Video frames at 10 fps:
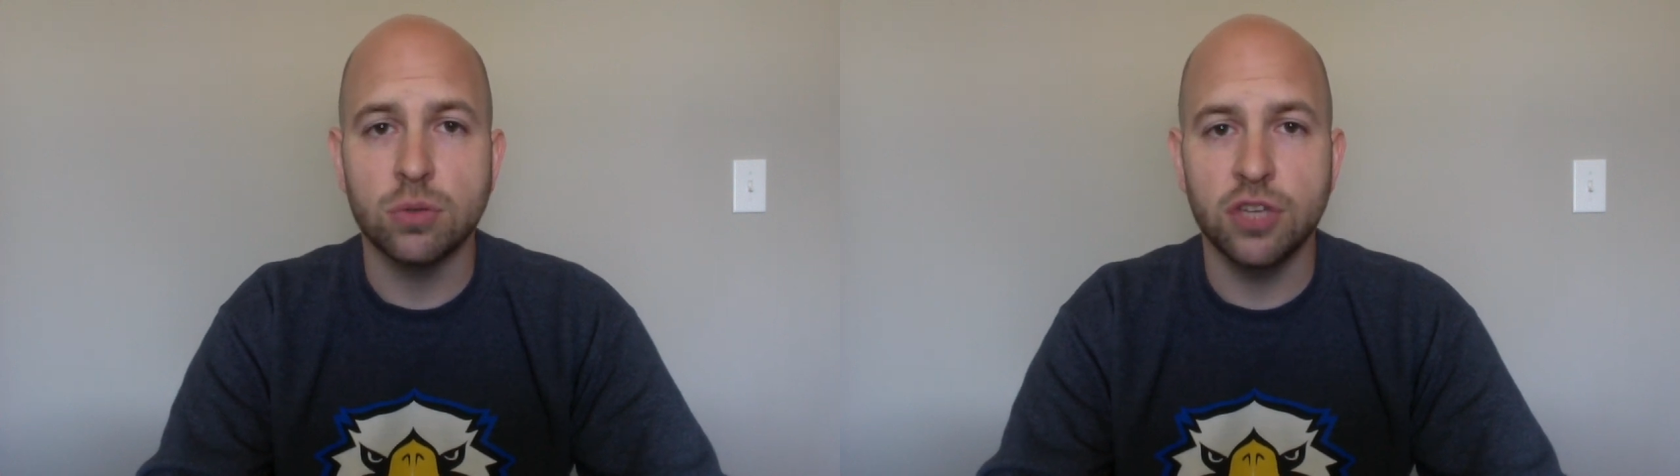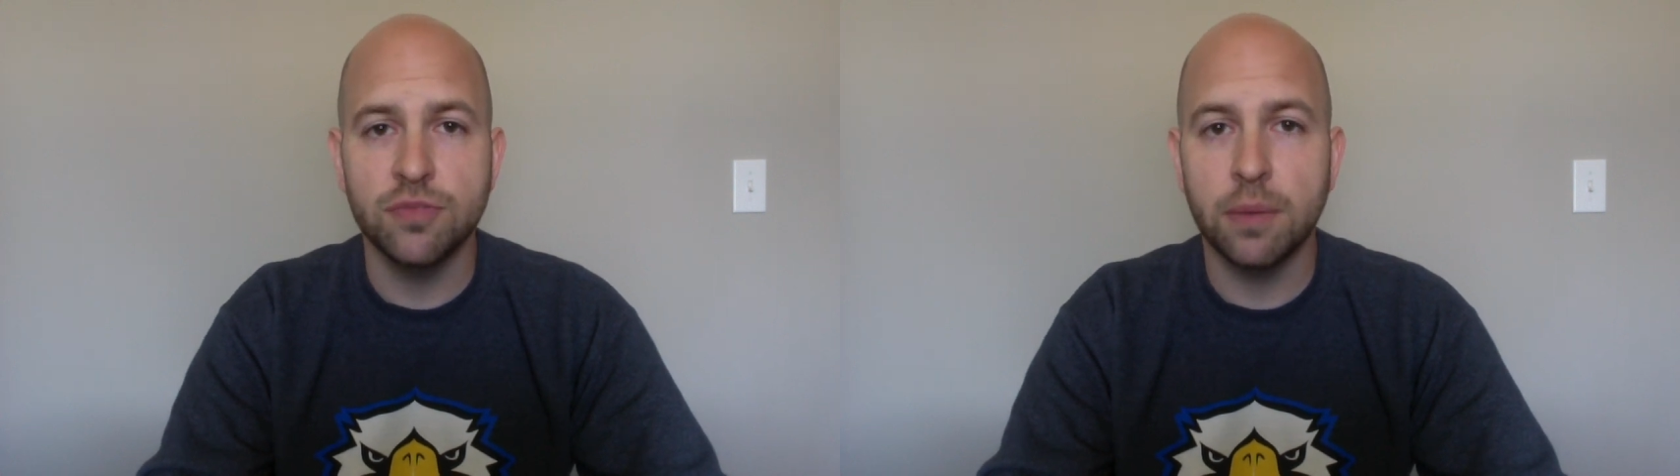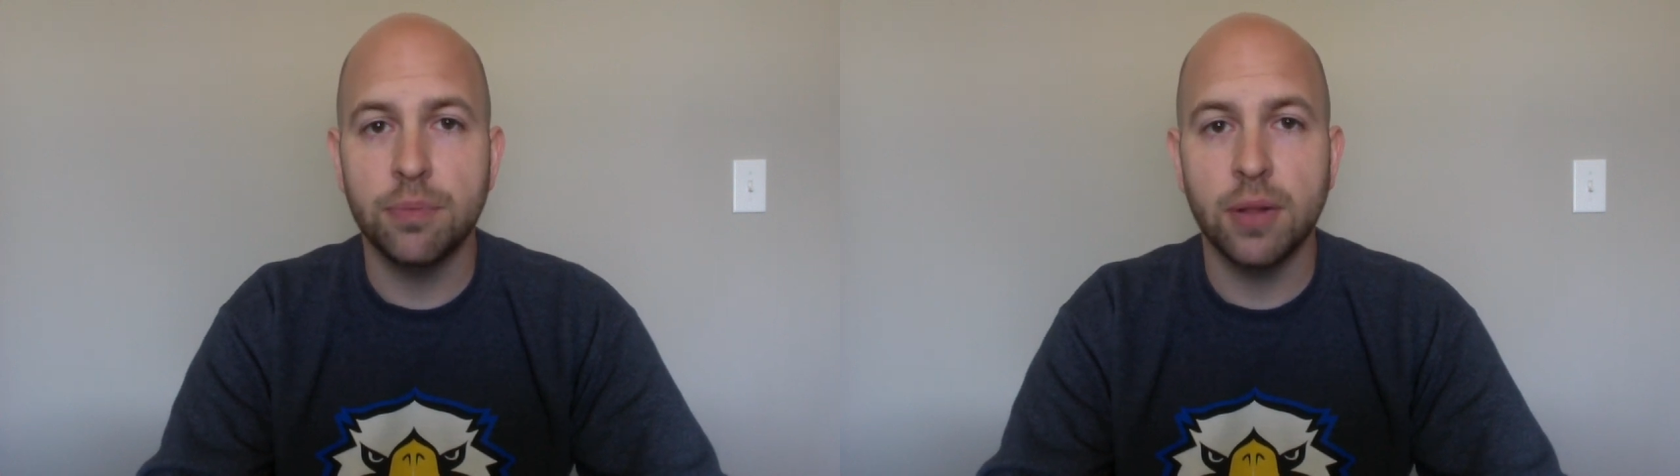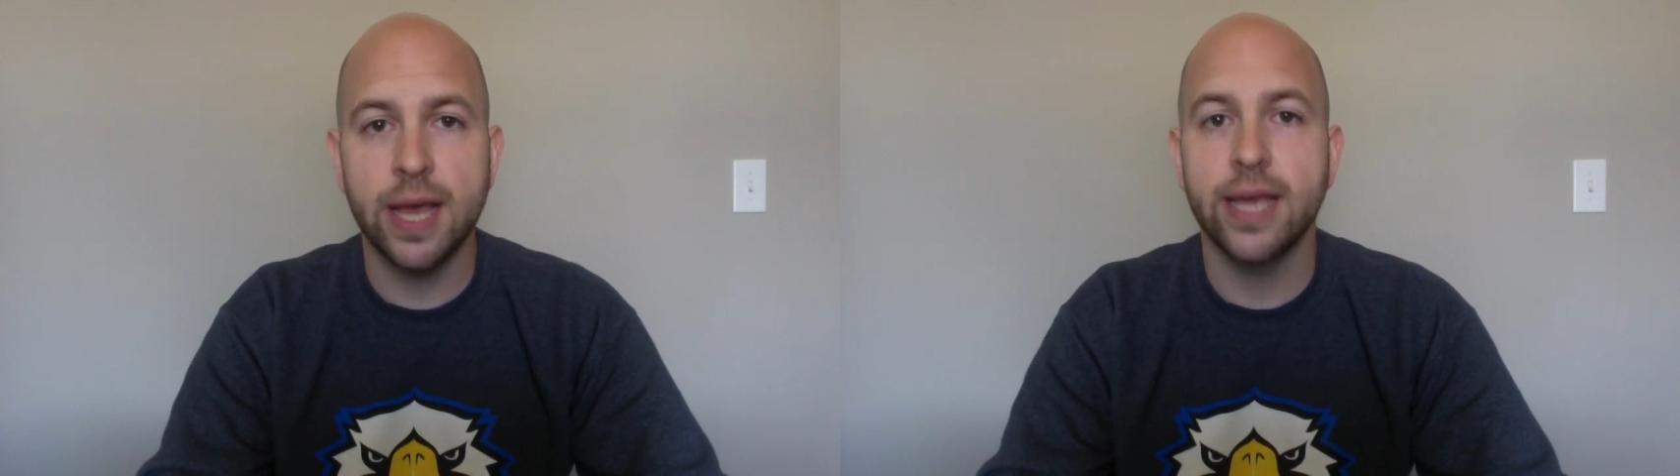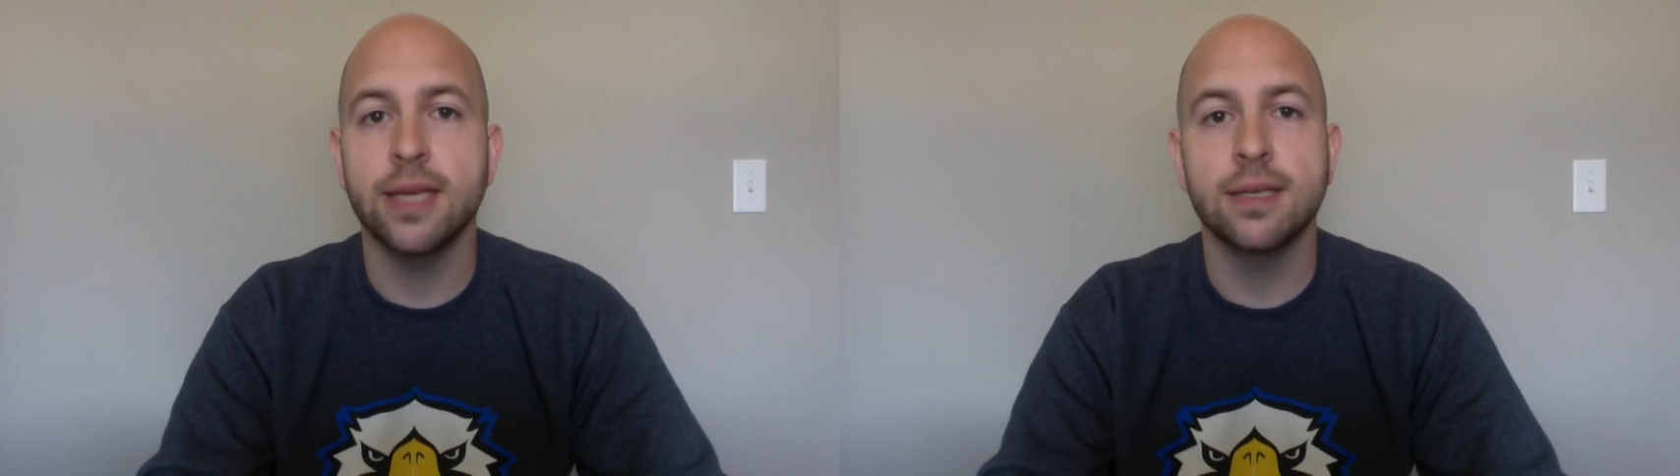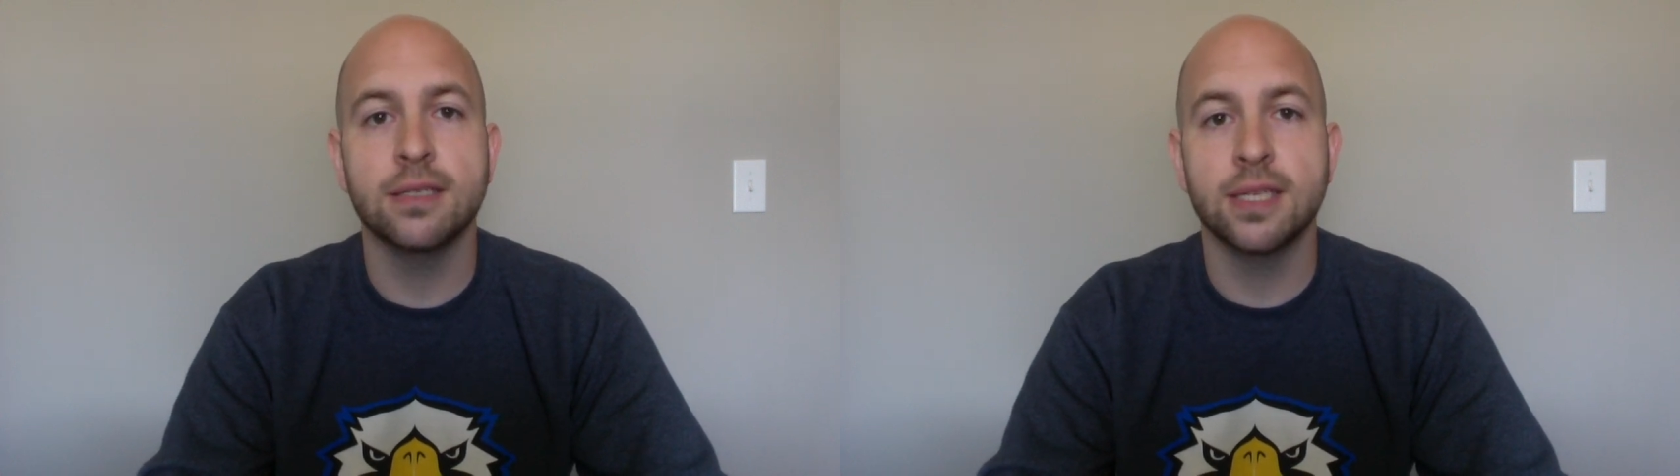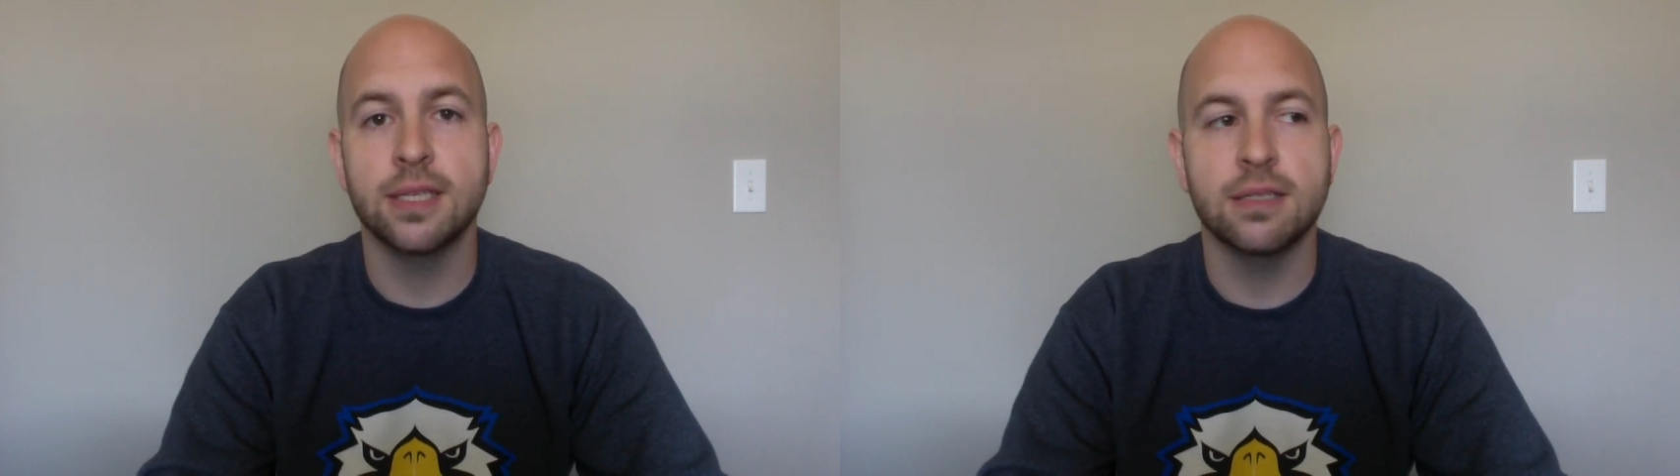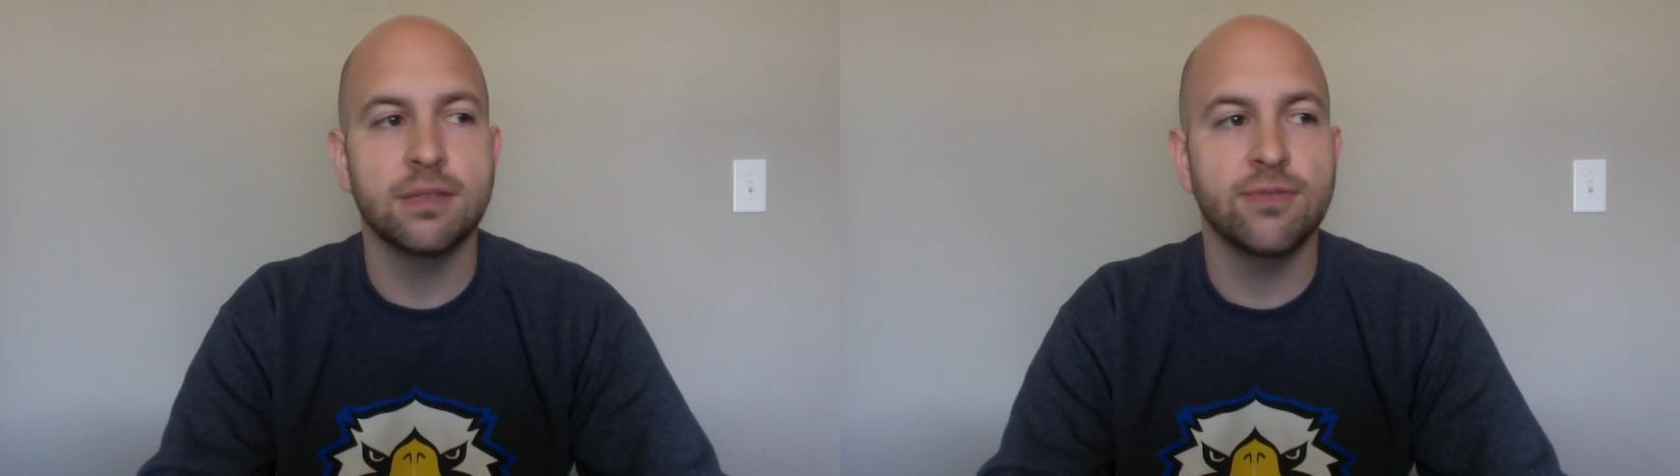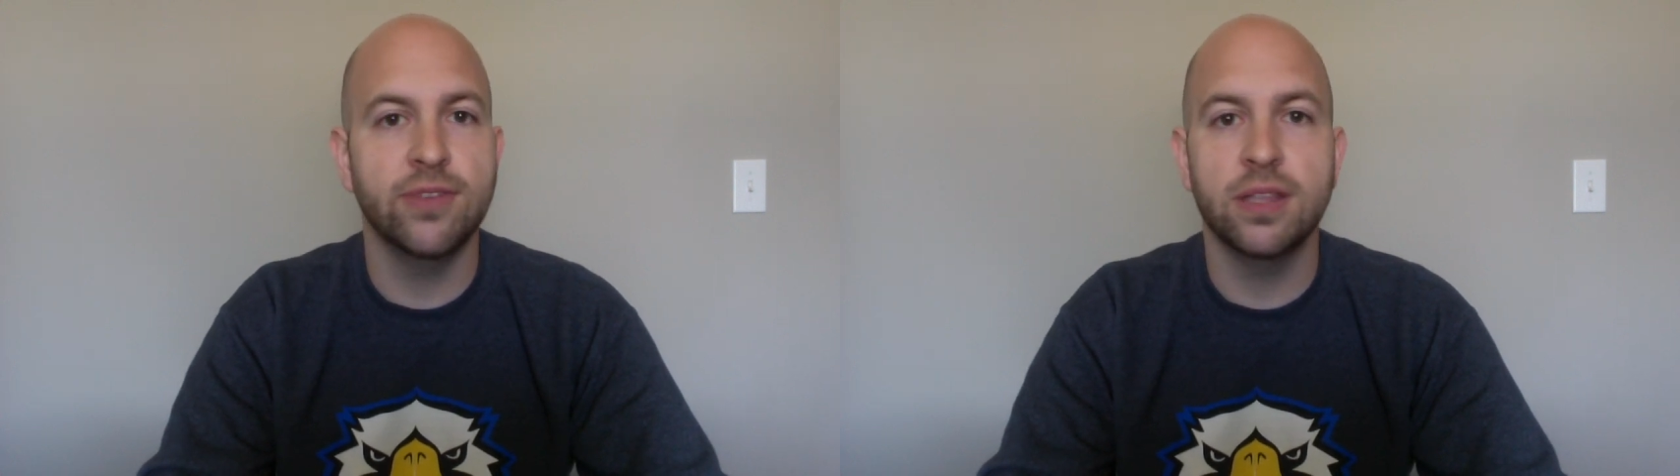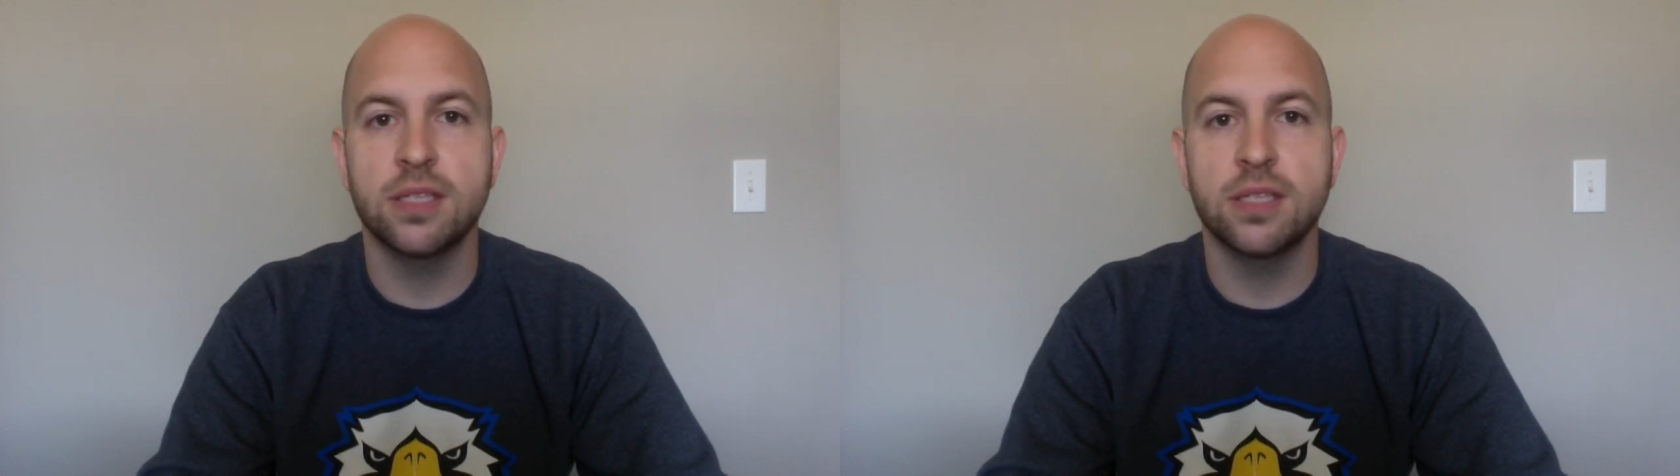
You've been playing since fifth,